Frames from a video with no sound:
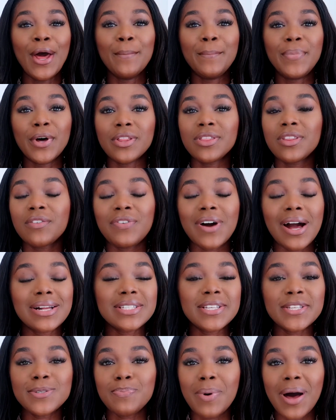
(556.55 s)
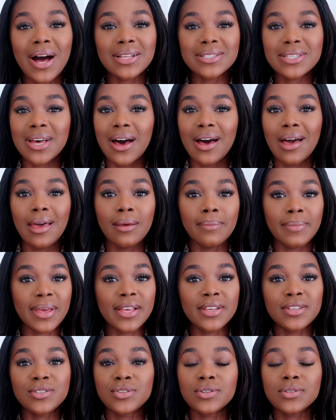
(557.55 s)
But the fact it's part-time
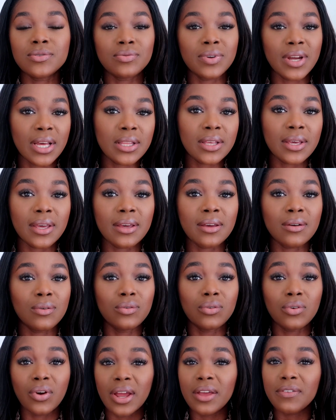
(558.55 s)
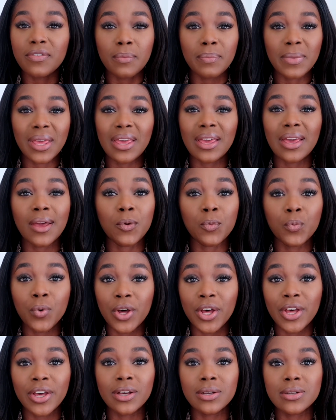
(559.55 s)
is just really great for me. It
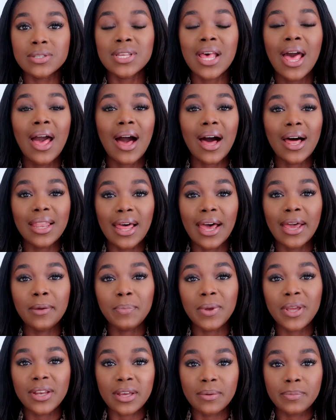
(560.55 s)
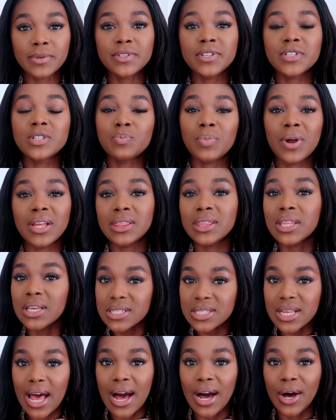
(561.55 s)
works. I like being able to spread
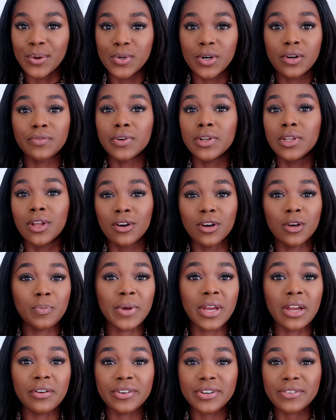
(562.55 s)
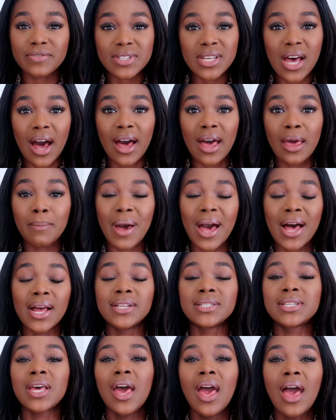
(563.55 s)
things out over a longer period of time.
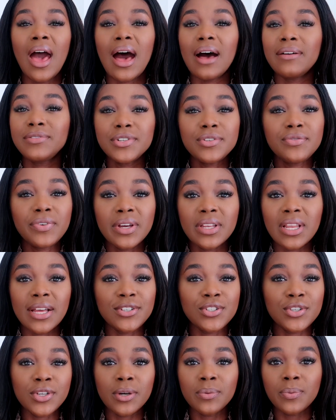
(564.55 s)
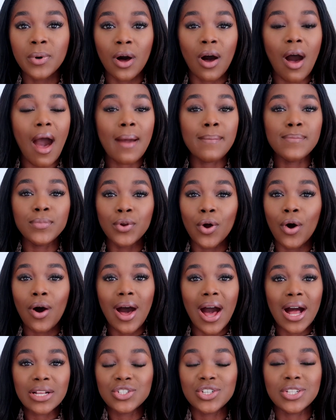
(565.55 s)
And I've just realized, you know what? I'm not
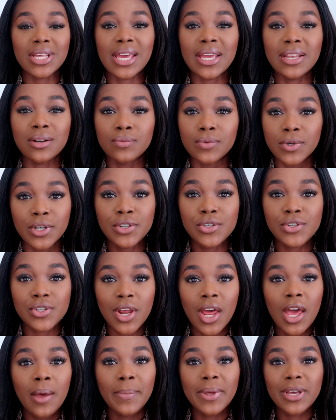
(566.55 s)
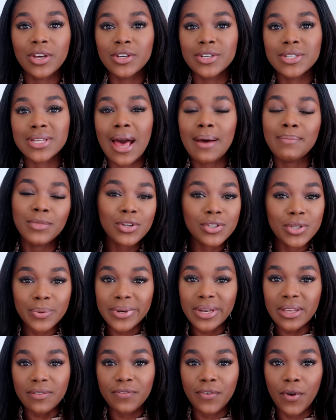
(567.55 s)
actually in a rush because I'm not
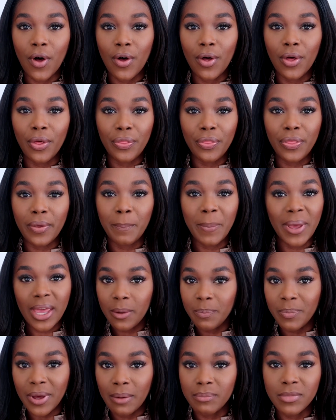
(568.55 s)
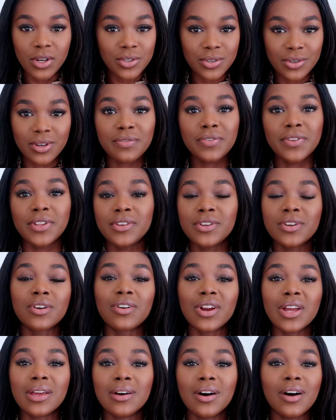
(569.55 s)
doing it for the paper. I'm not doing it for the
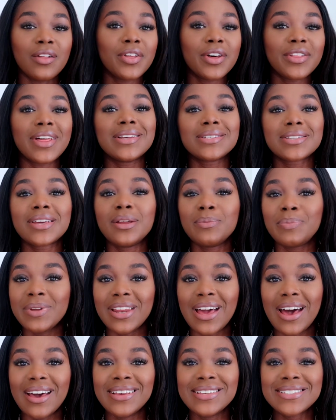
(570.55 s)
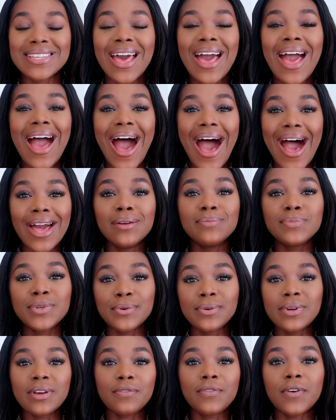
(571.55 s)
degree. Although that's going to be nice. I'm
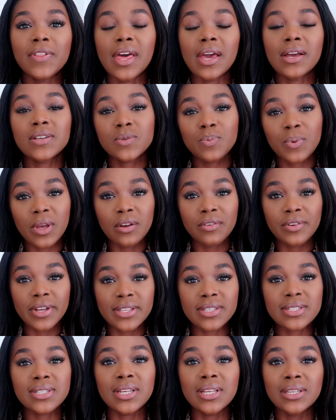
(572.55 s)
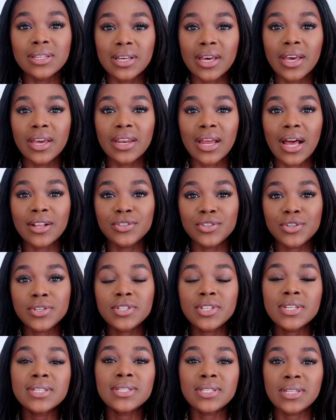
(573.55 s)
doing it for the experience to learn and
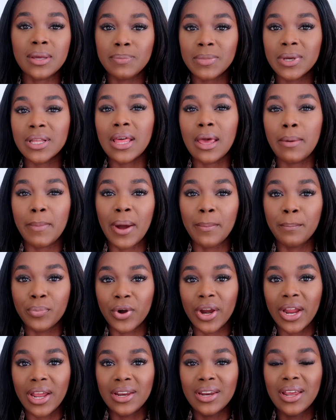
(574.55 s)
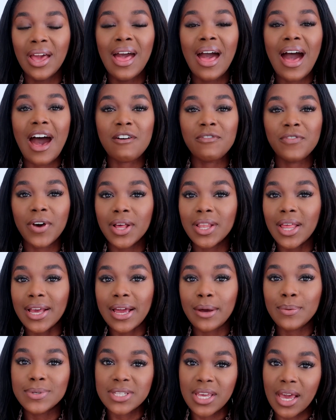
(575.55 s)
just to stimulate my brain. I felt
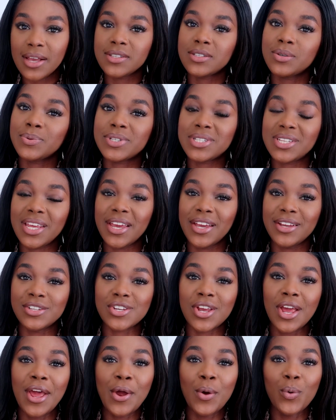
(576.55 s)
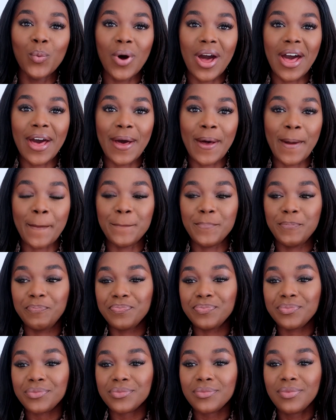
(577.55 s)
like I was getting to a stage where
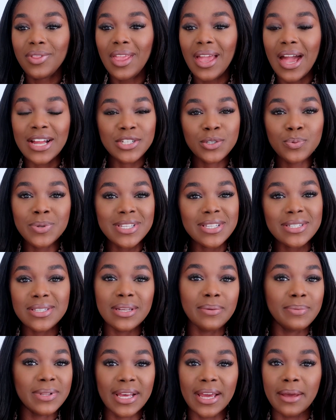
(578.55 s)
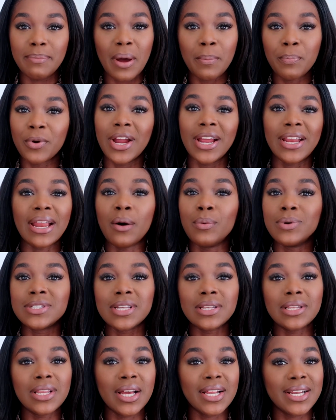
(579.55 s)
I just wasn't stimulating my brain. I
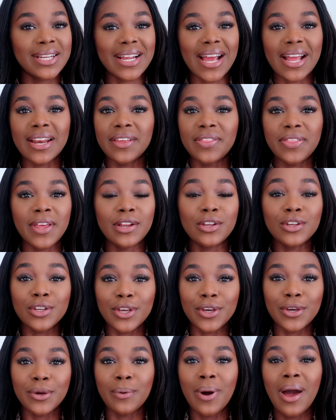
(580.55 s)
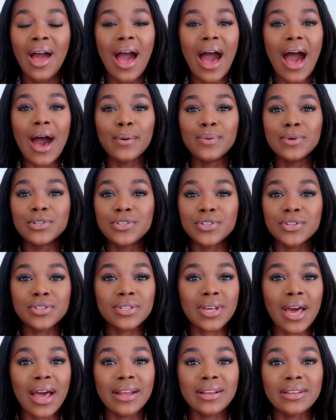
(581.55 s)
wasn't learning anything new. I was
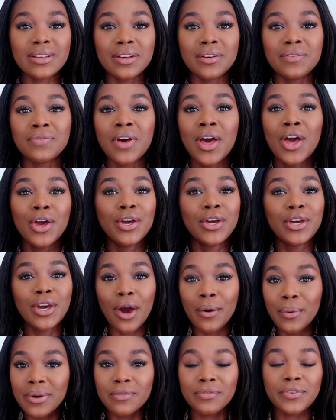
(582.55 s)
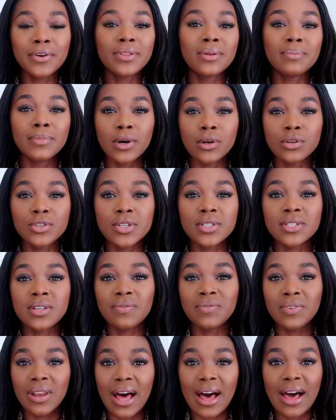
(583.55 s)
just kind of going through the motions
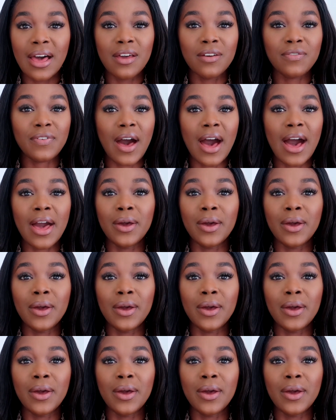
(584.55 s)
of life.